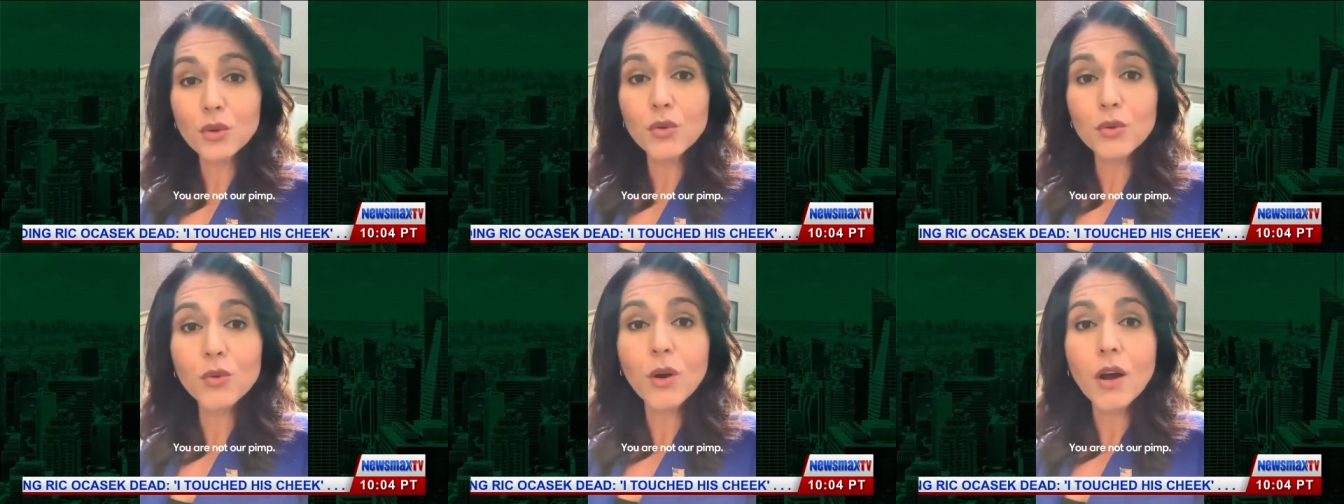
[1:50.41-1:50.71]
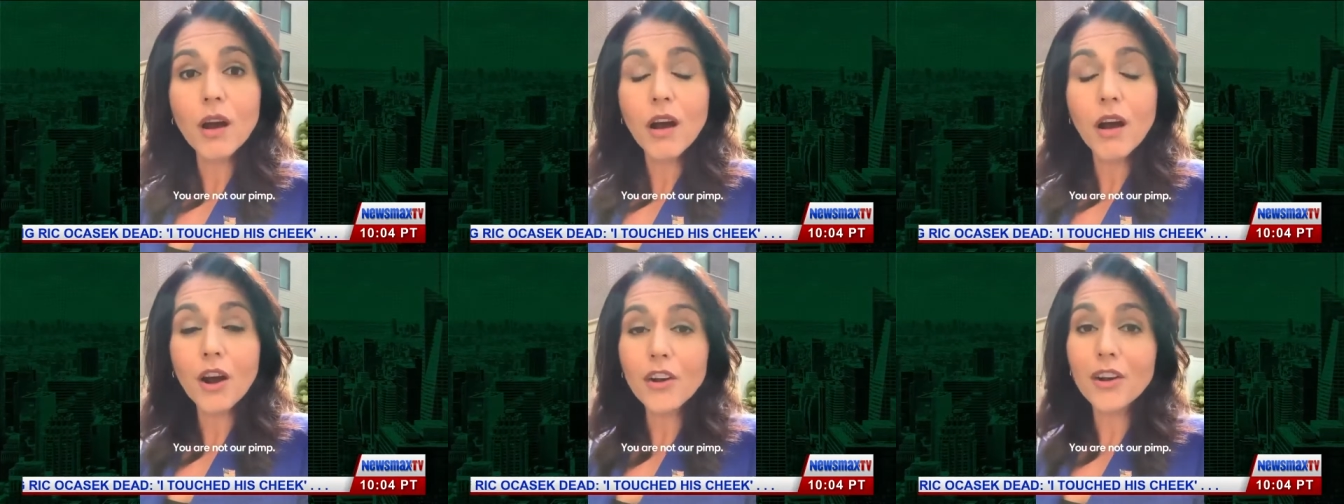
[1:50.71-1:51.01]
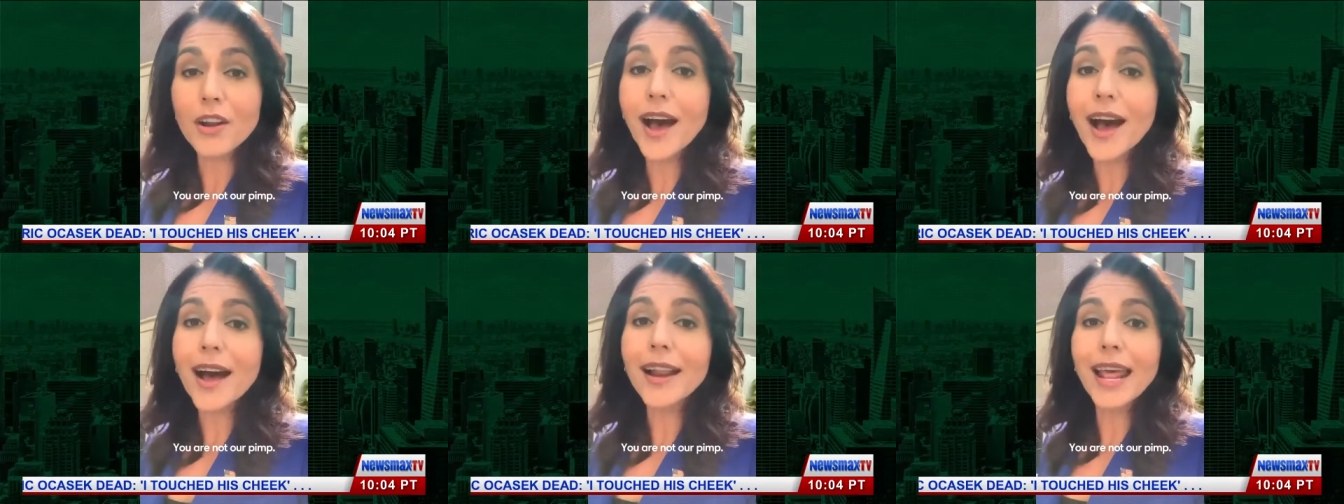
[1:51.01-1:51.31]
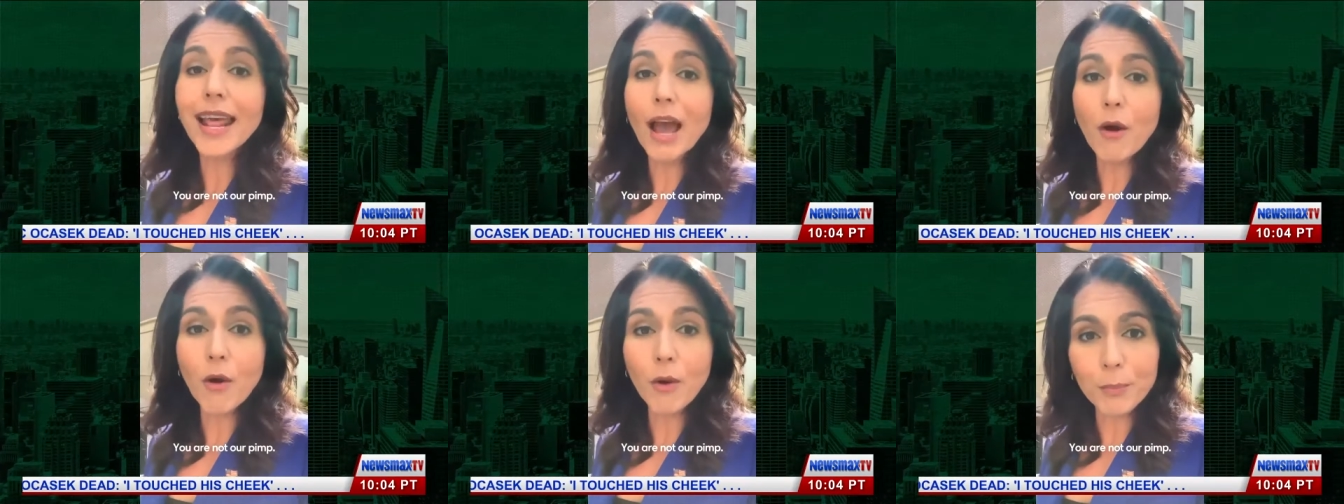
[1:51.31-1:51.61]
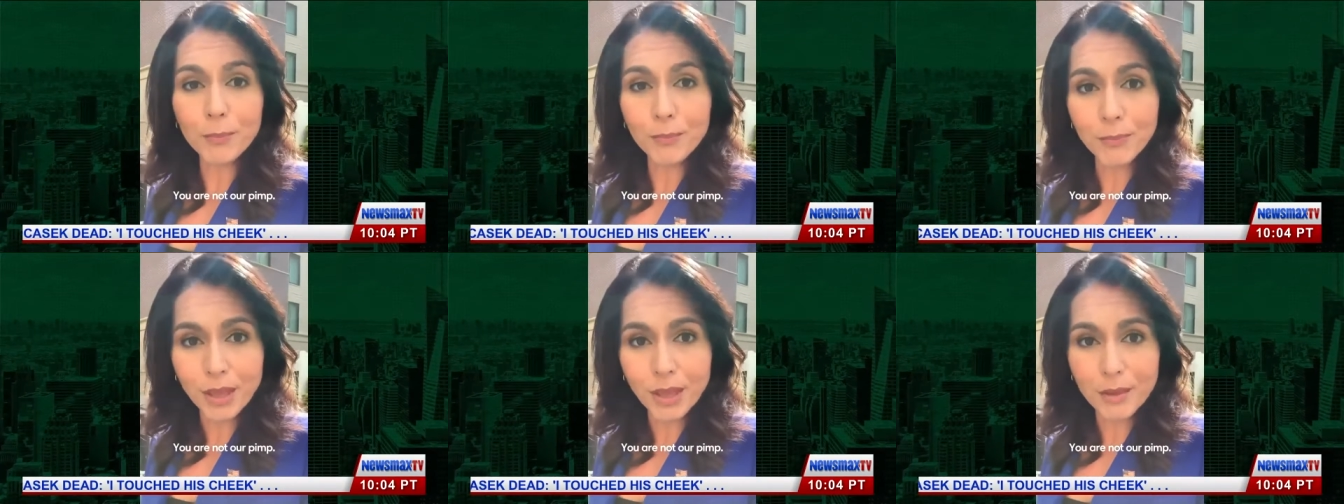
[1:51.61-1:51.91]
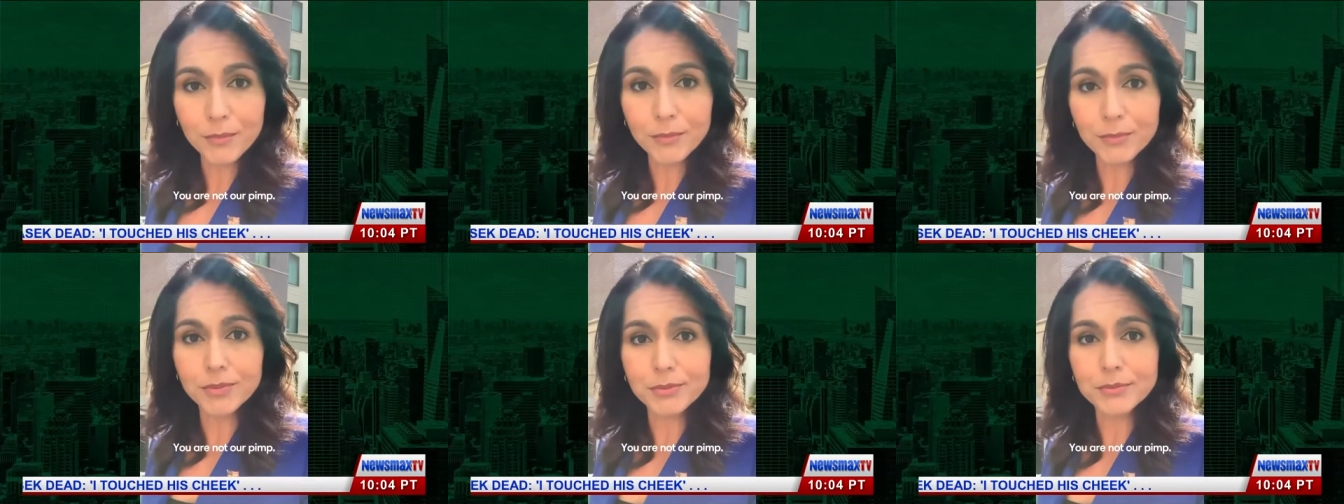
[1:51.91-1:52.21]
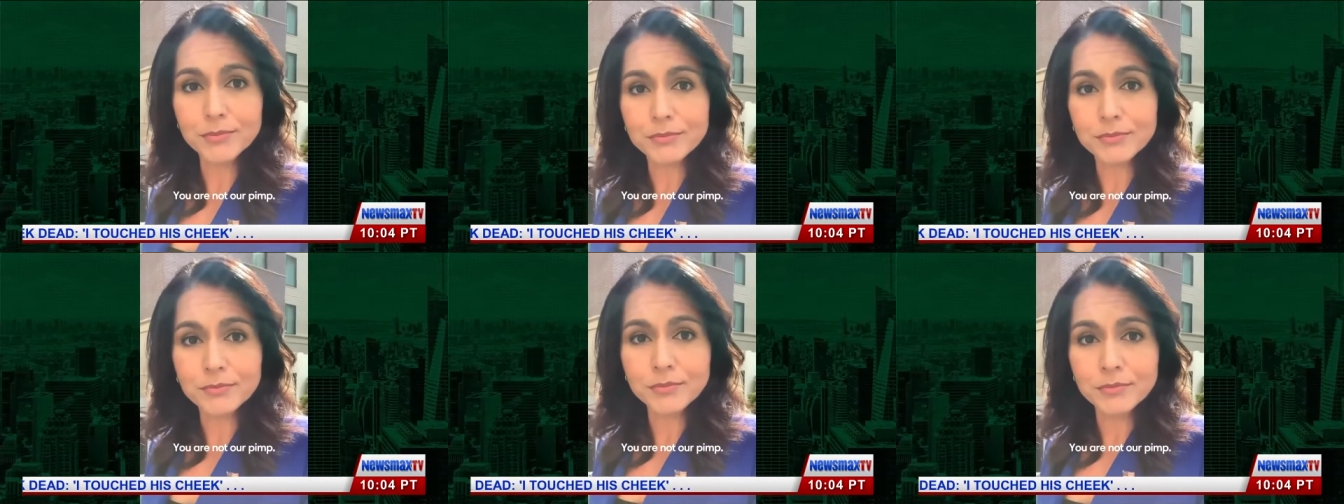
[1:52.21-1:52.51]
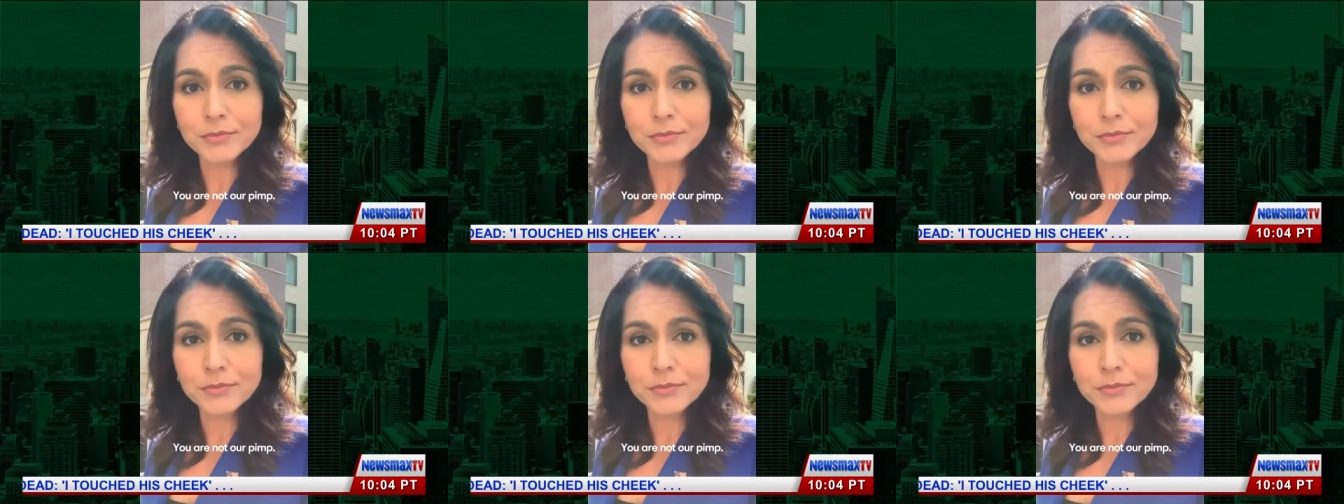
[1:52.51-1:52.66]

You are not our pimp.